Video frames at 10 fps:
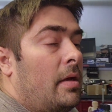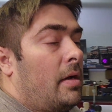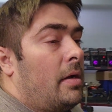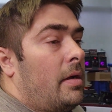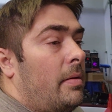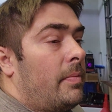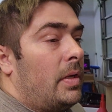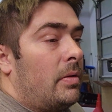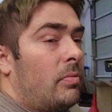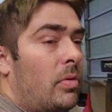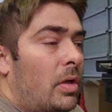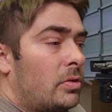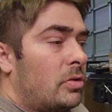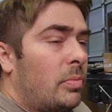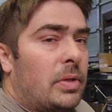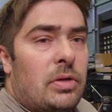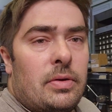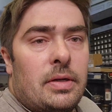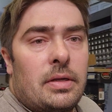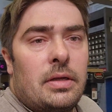we'll also be
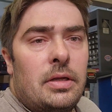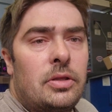going